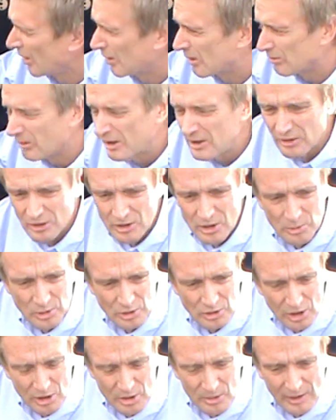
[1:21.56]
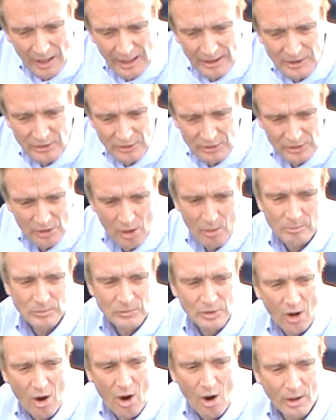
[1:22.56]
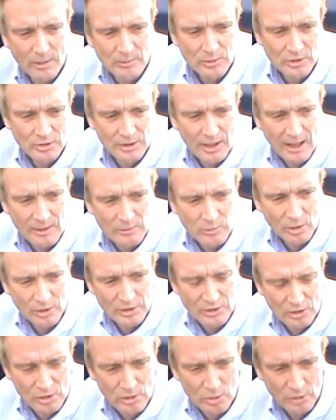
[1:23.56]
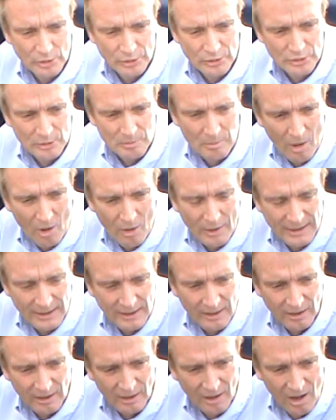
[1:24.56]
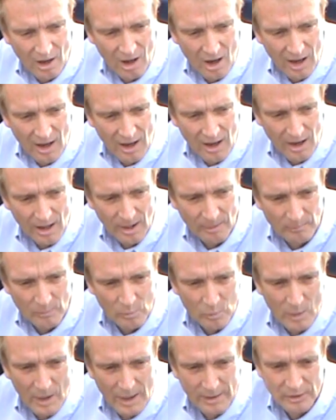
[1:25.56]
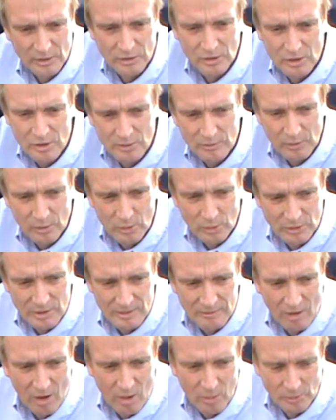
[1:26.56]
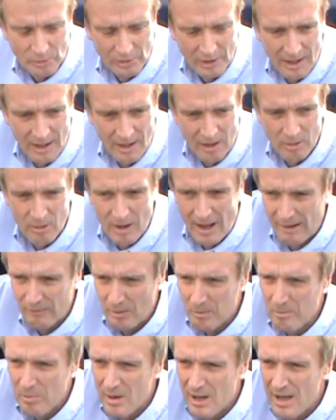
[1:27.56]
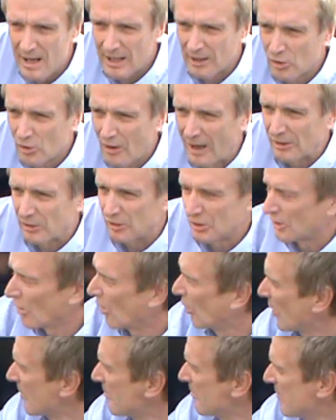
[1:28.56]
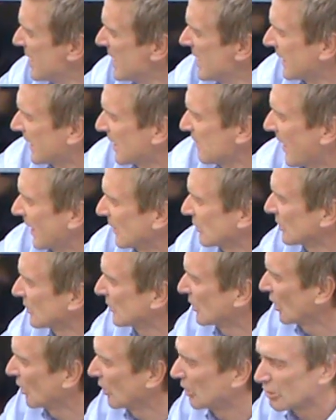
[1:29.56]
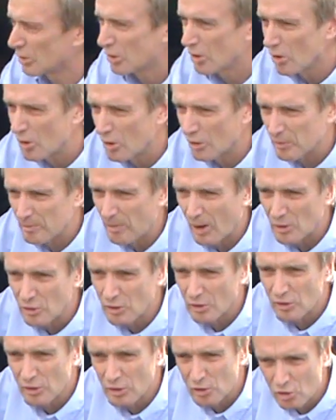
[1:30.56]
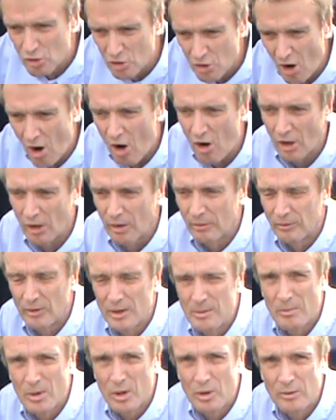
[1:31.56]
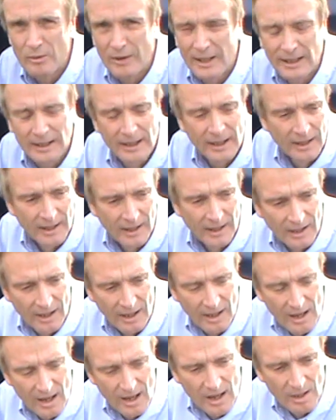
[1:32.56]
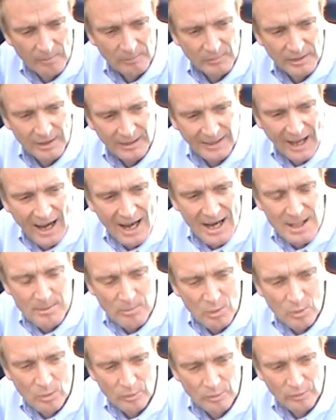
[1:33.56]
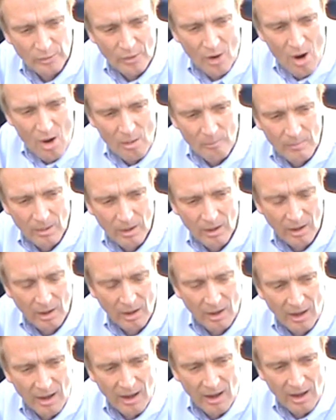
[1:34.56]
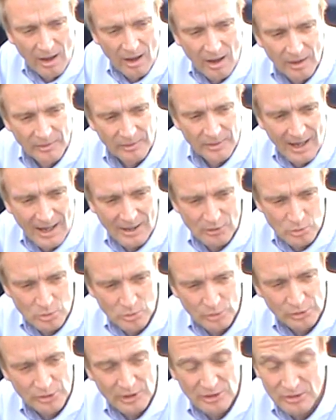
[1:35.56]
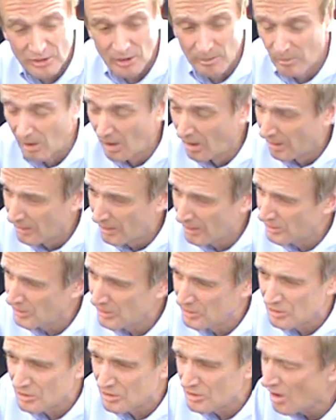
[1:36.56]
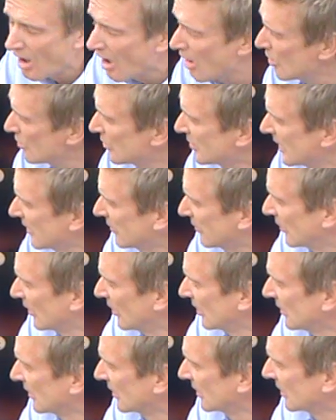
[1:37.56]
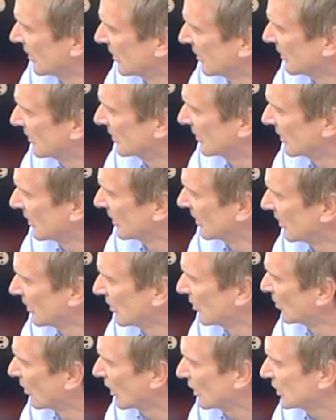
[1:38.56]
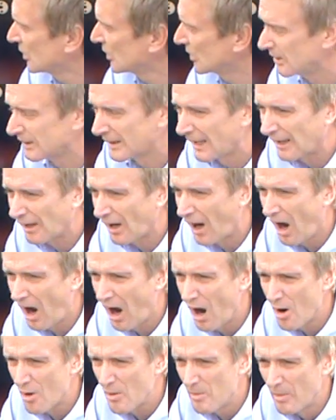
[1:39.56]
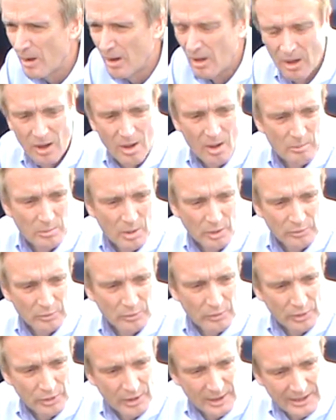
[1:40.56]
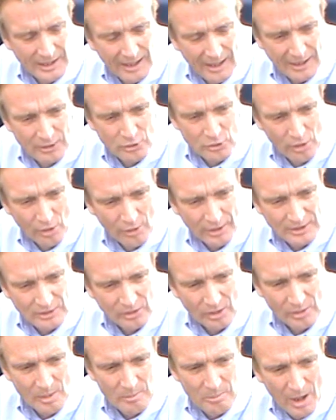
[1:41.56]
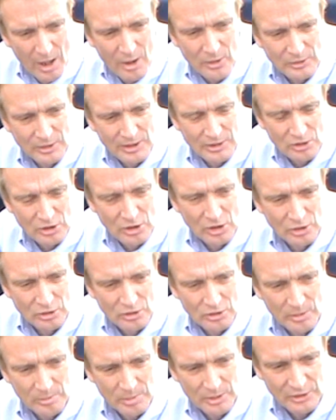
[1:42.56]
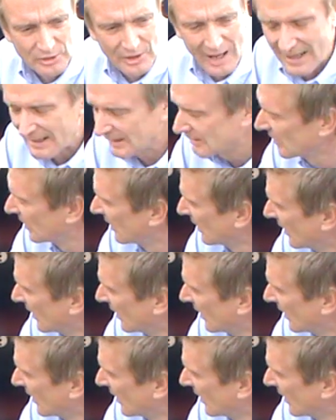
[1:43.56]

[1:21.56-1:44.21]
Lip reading: The reason you would do that is sometimes you get what is called a spike, where the 240 volts will have a big transient or a big amount of current caused by just the shock of removing the cable from the actual system. This is no different to what you can get at home, but for the electronics on the boat it's good to protect